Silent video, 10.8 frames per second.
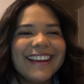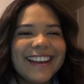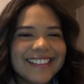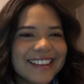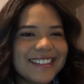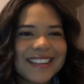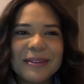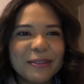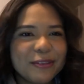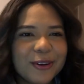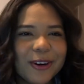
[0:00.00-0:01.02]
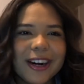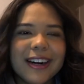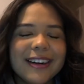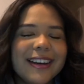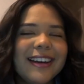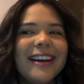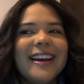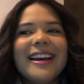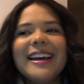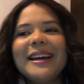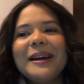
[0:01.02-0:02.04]
as I said before.
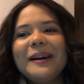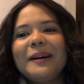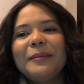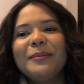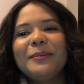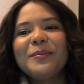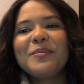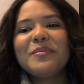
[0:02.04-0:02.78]
Um,